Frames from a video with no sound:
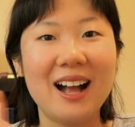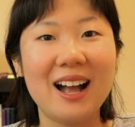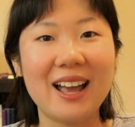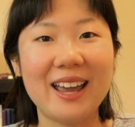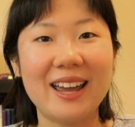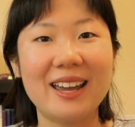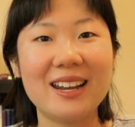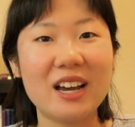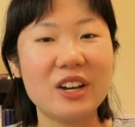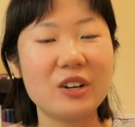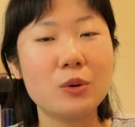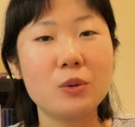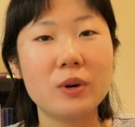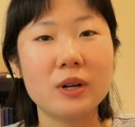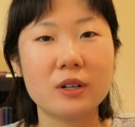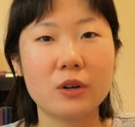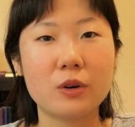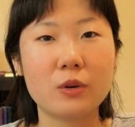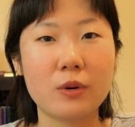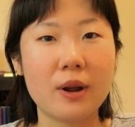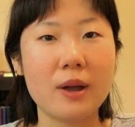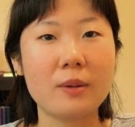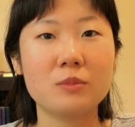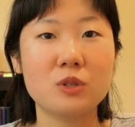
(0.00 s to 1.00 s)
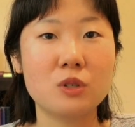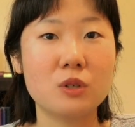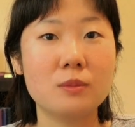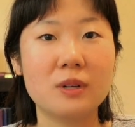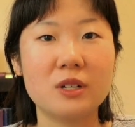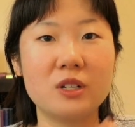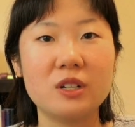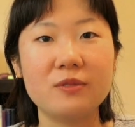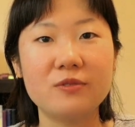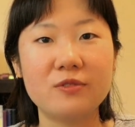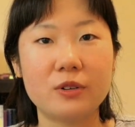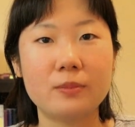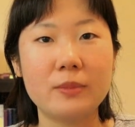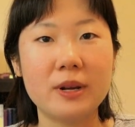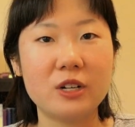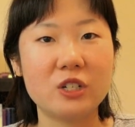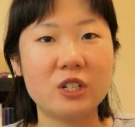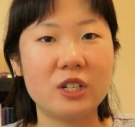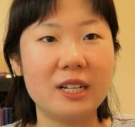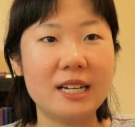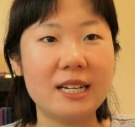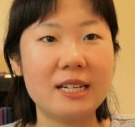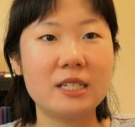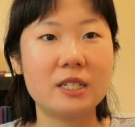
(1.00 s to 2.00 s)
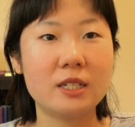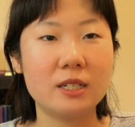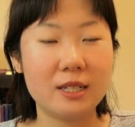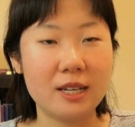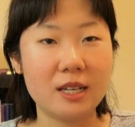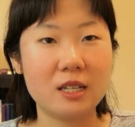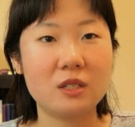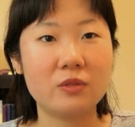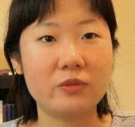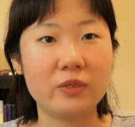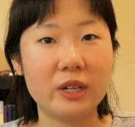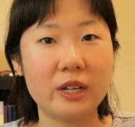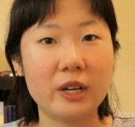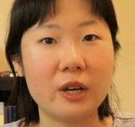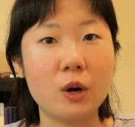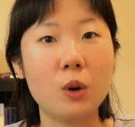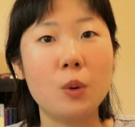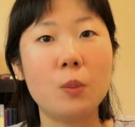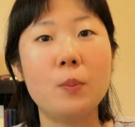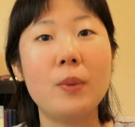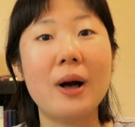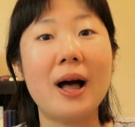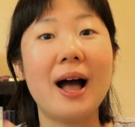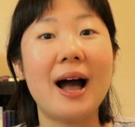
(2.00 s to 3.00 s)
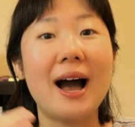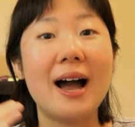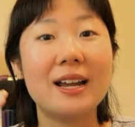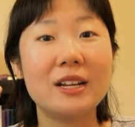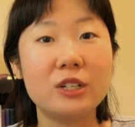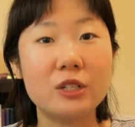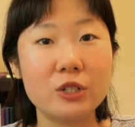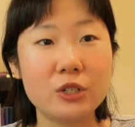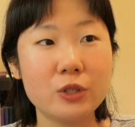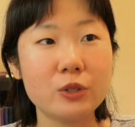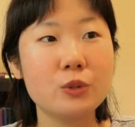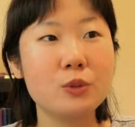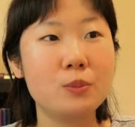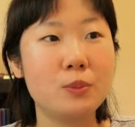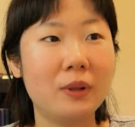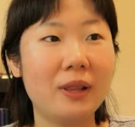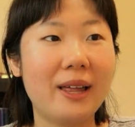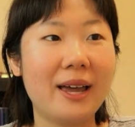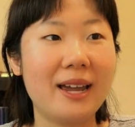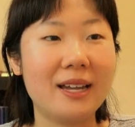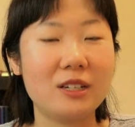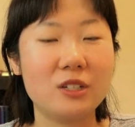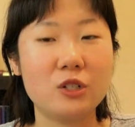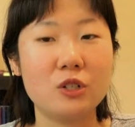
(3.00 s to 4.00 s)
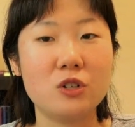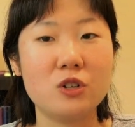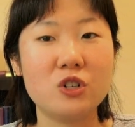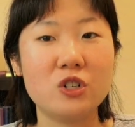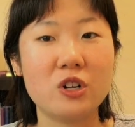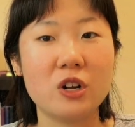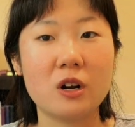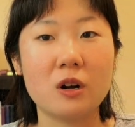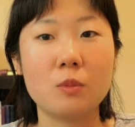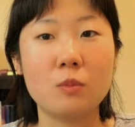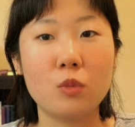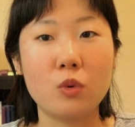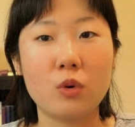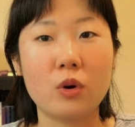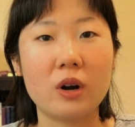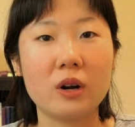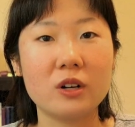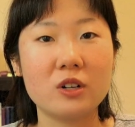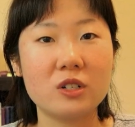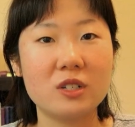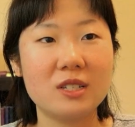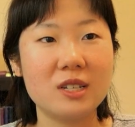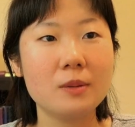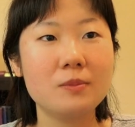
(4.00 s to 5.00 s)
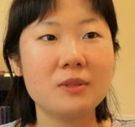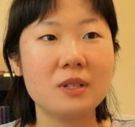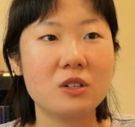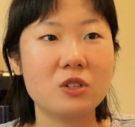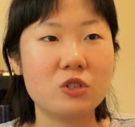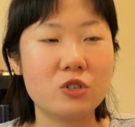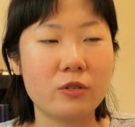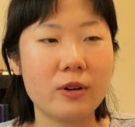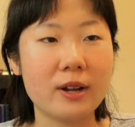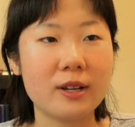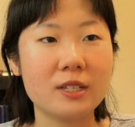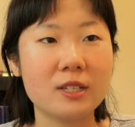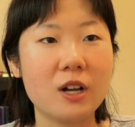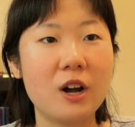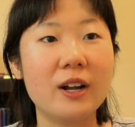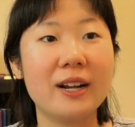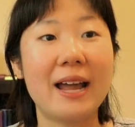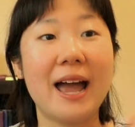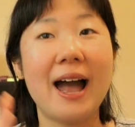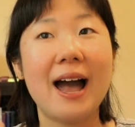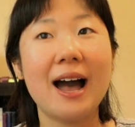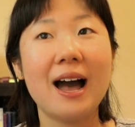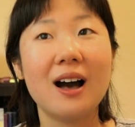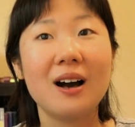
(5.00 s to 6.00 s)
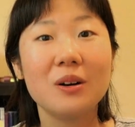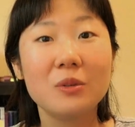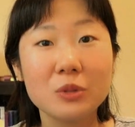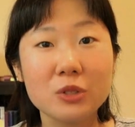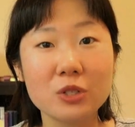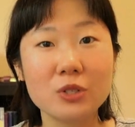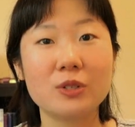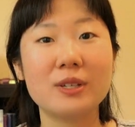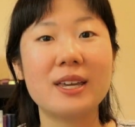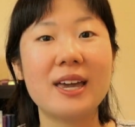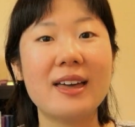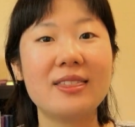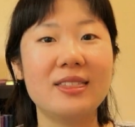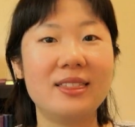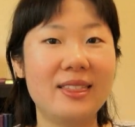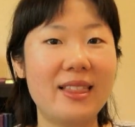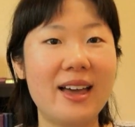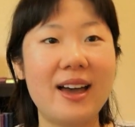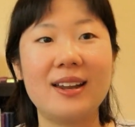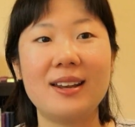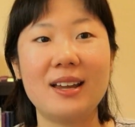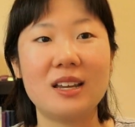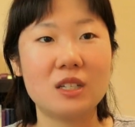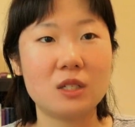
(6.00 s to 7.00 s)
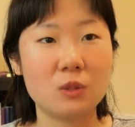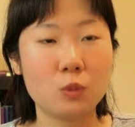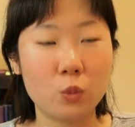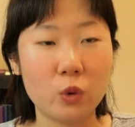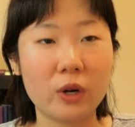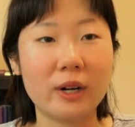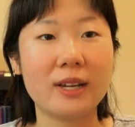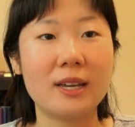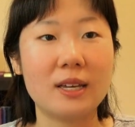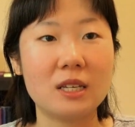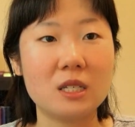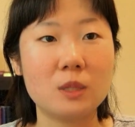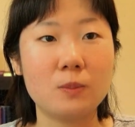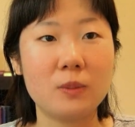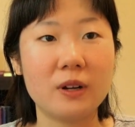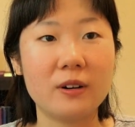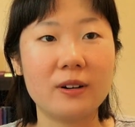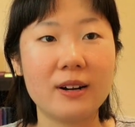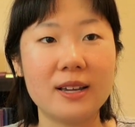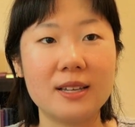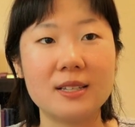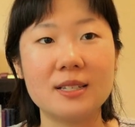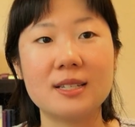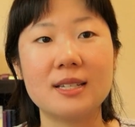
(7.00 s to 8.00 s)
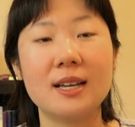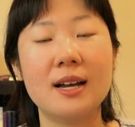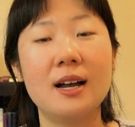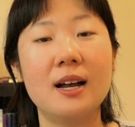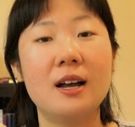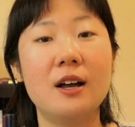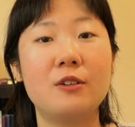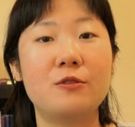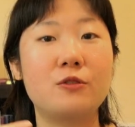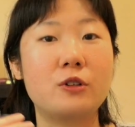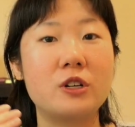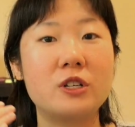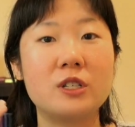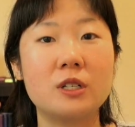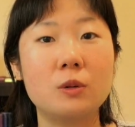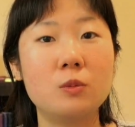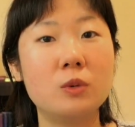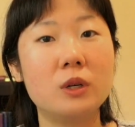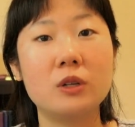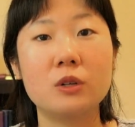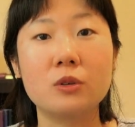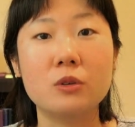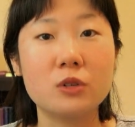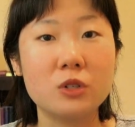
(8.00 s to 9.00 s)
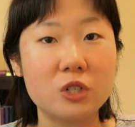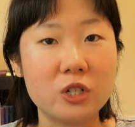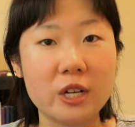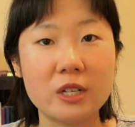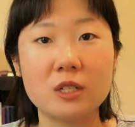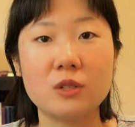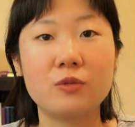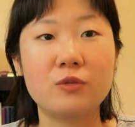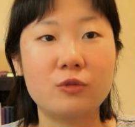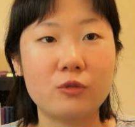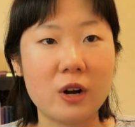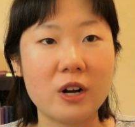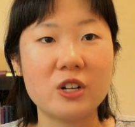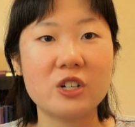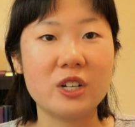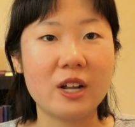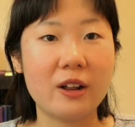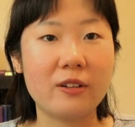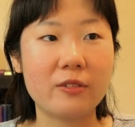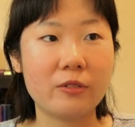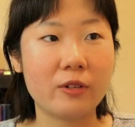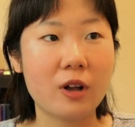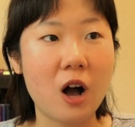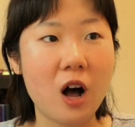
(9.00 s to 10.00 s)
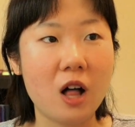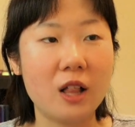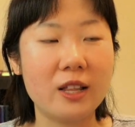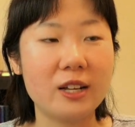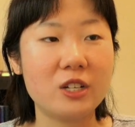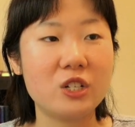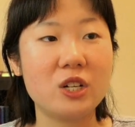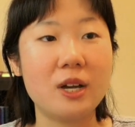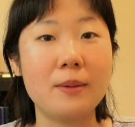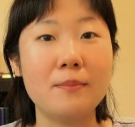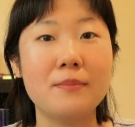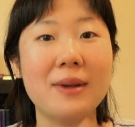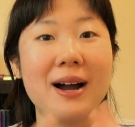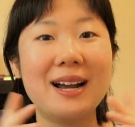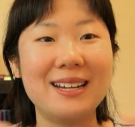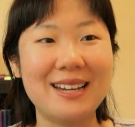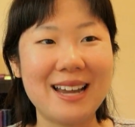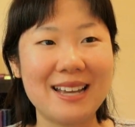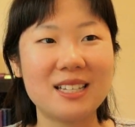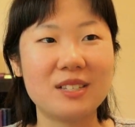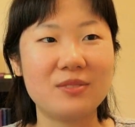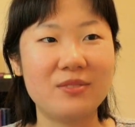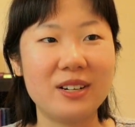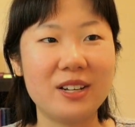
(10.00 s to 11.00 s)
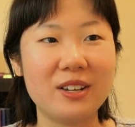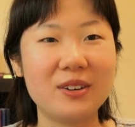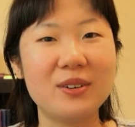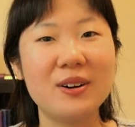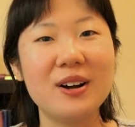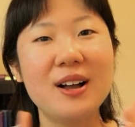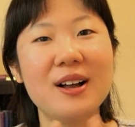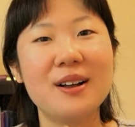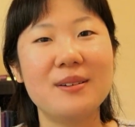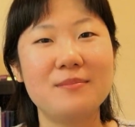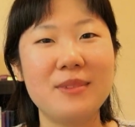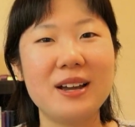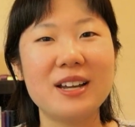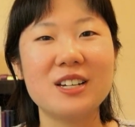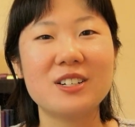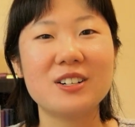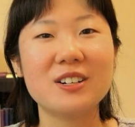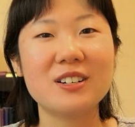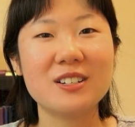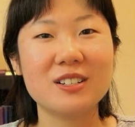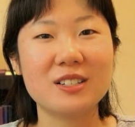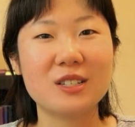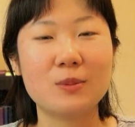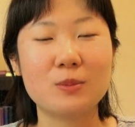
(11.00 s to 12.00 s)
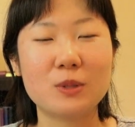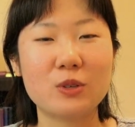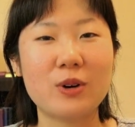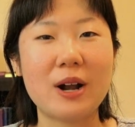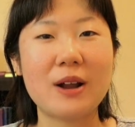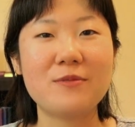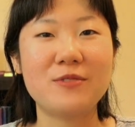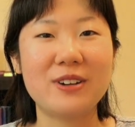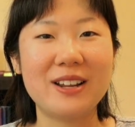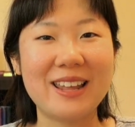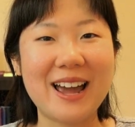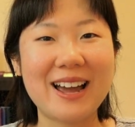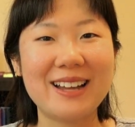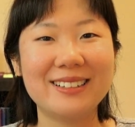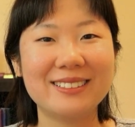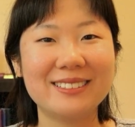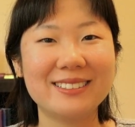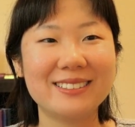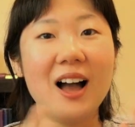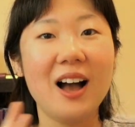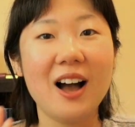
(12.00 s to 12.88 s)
And I don't want to cram too much information in today's video, but I do plan to share more tips and tricks on how to get that work experience for someone who just fresh out of college in my next video. Make sure to subscribe for that.